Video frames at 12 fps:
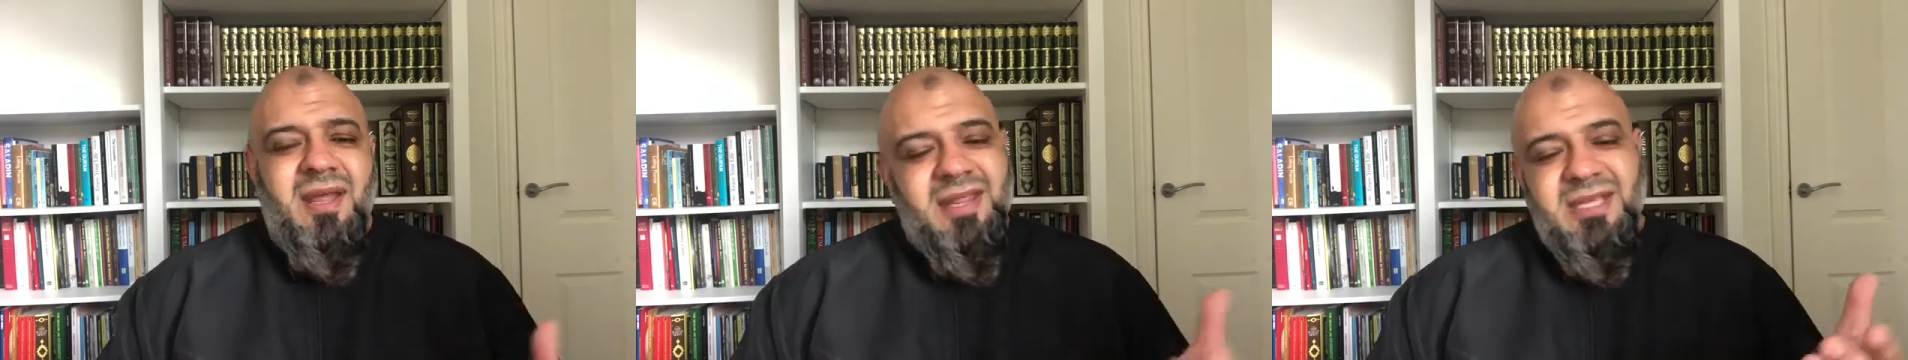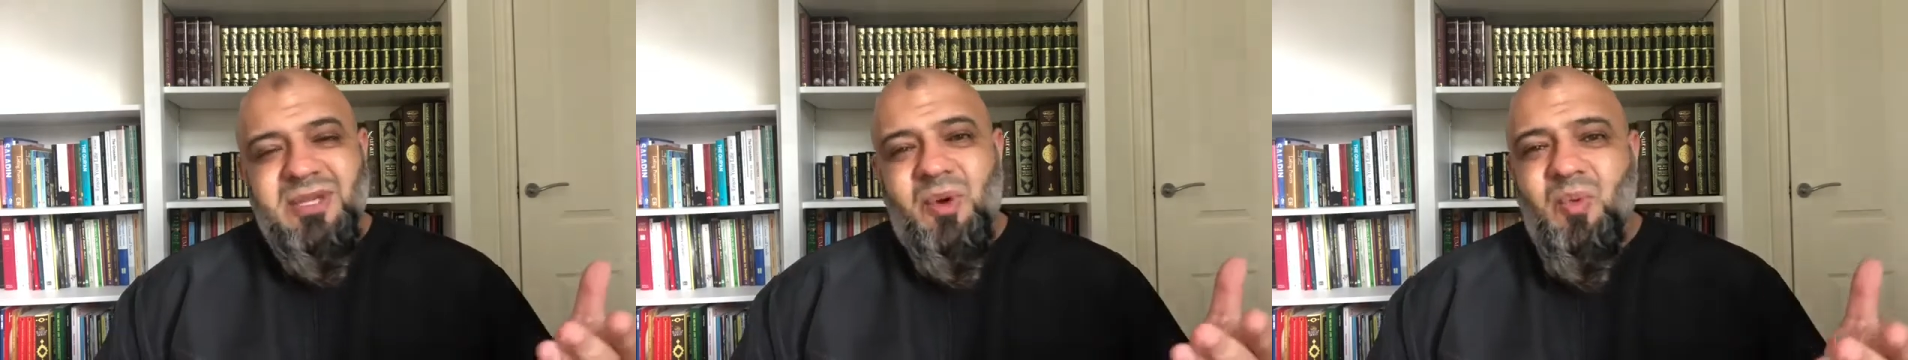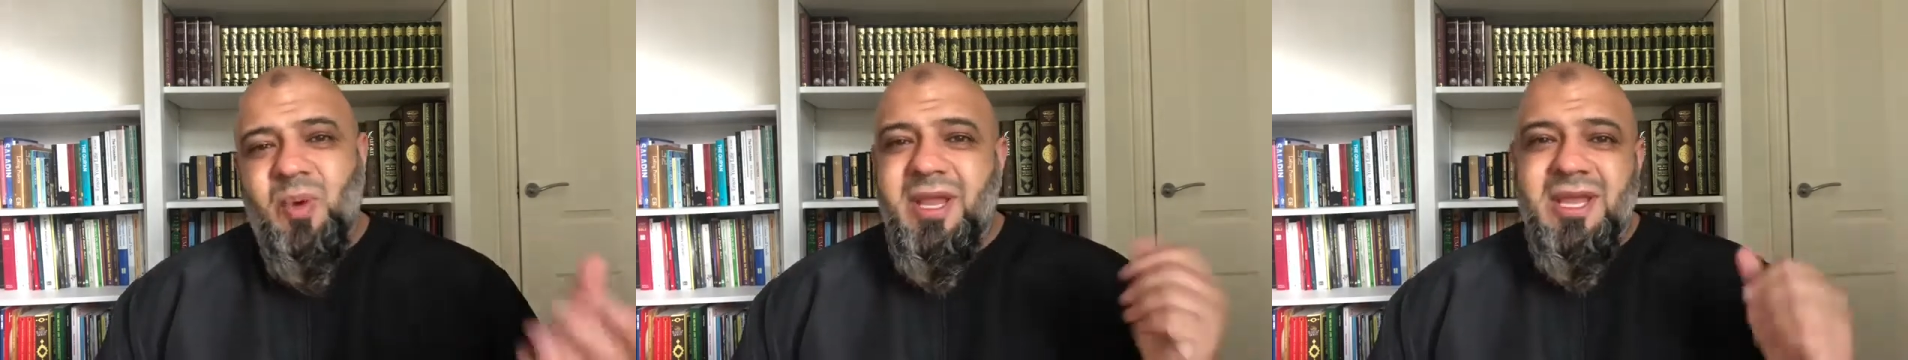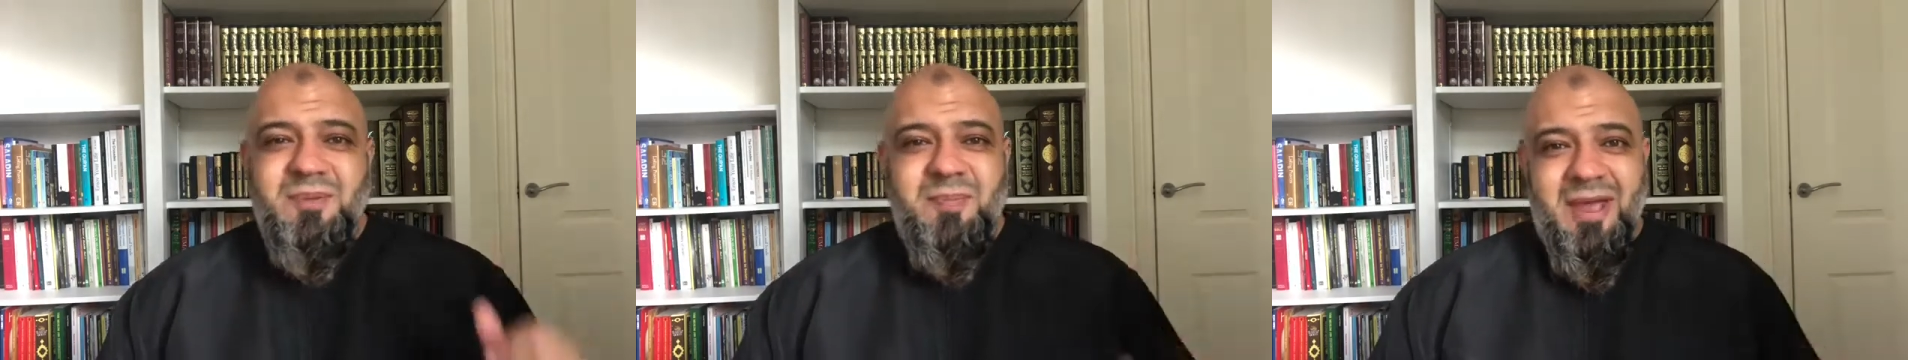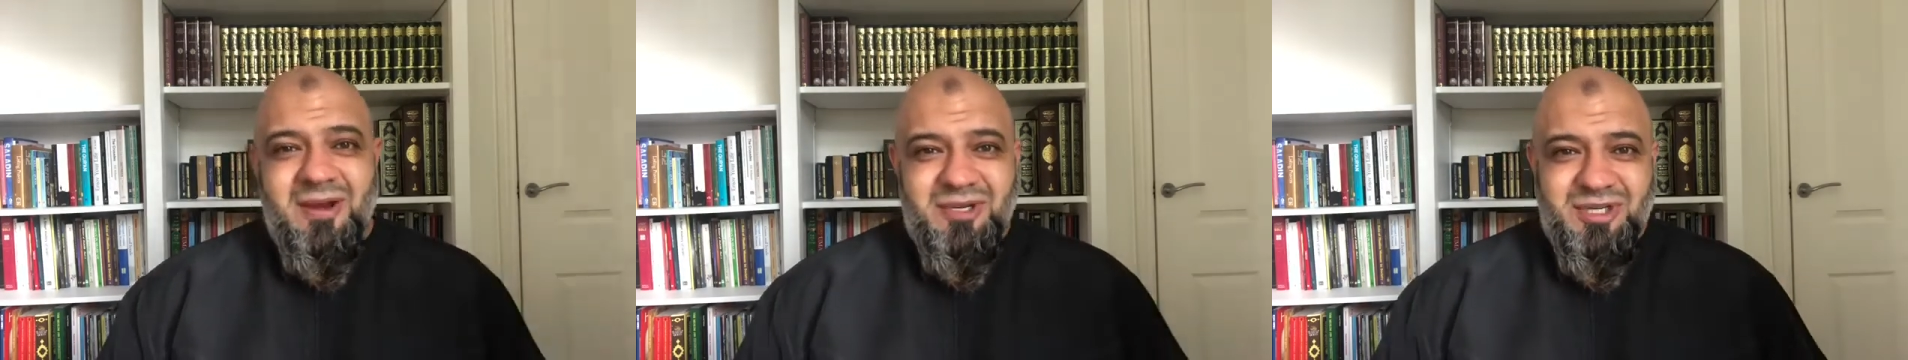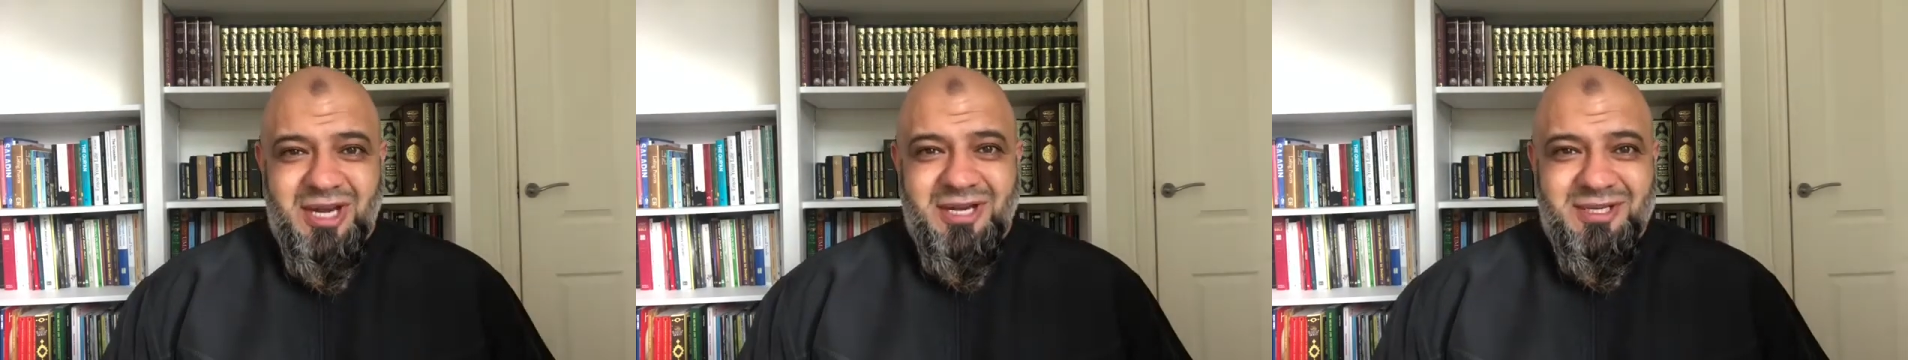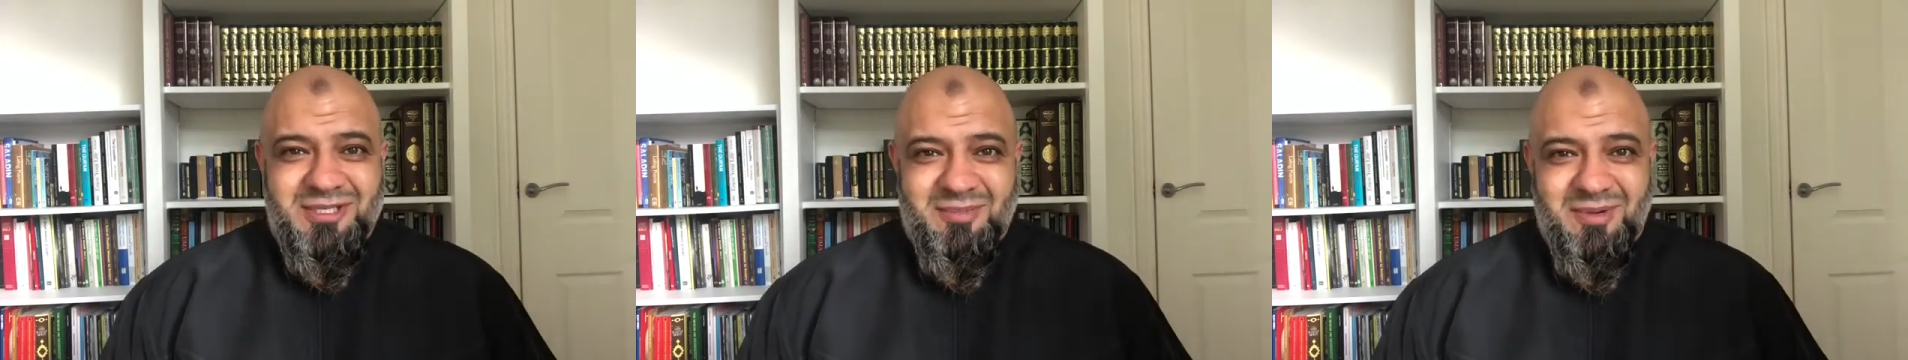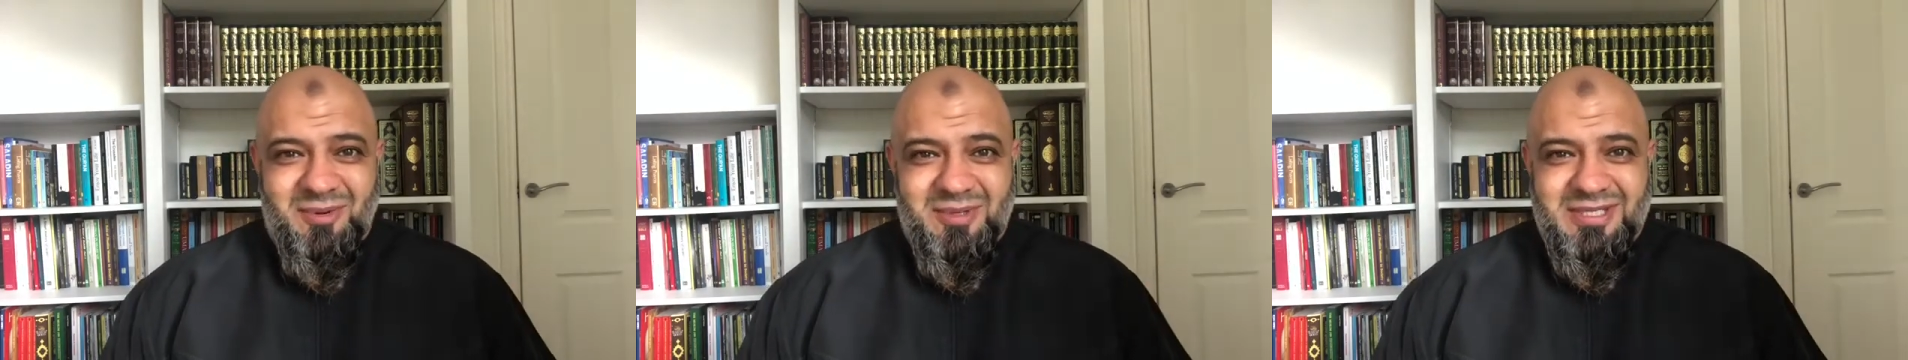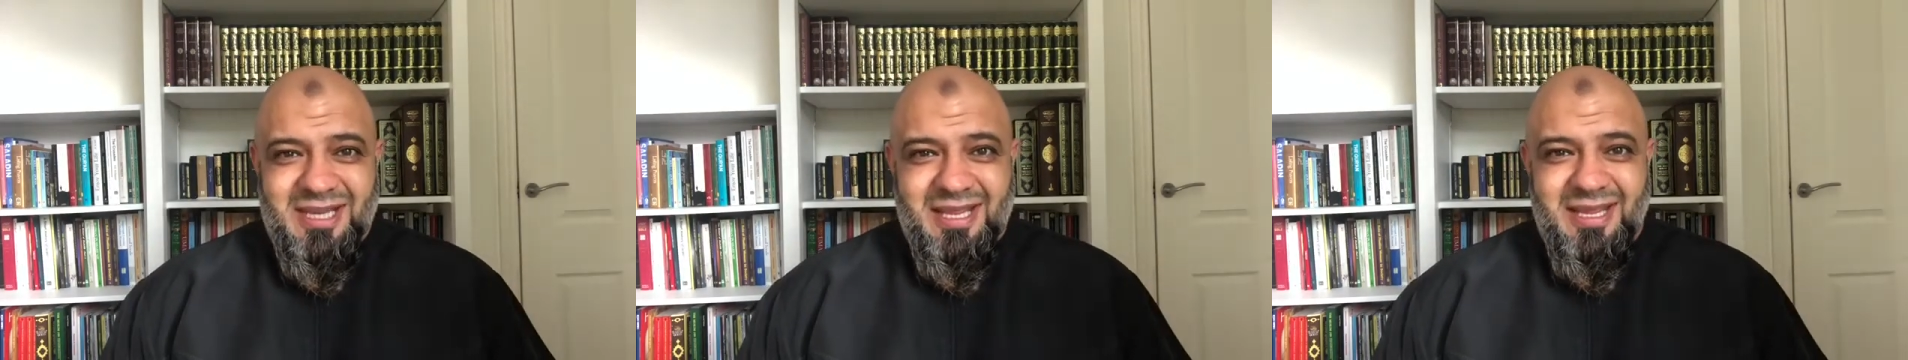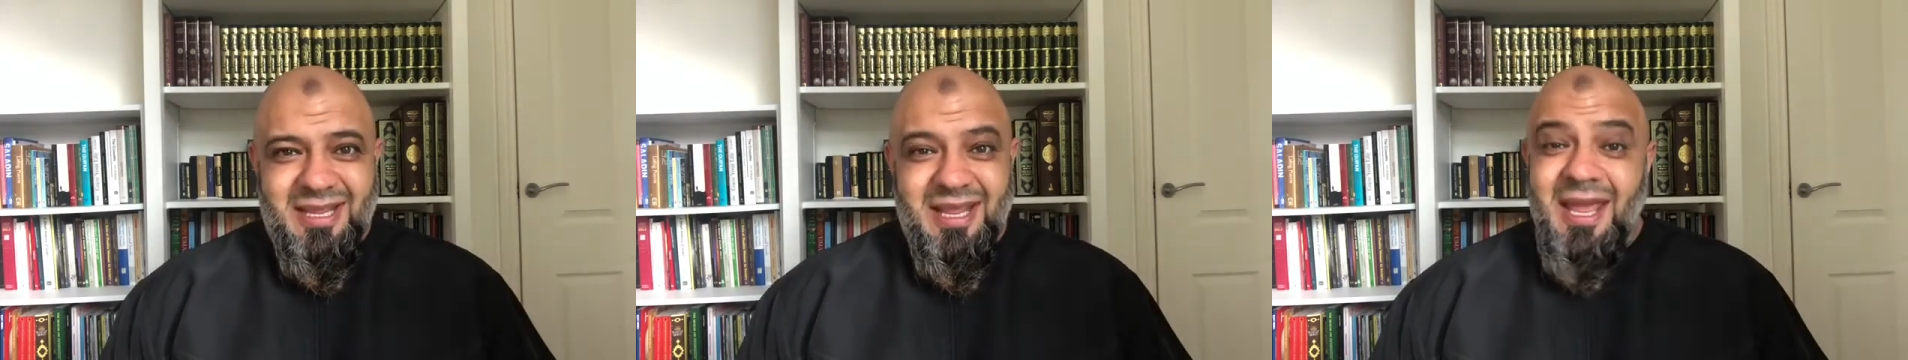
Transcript: That's a wicked pair of trainers, somebody will say.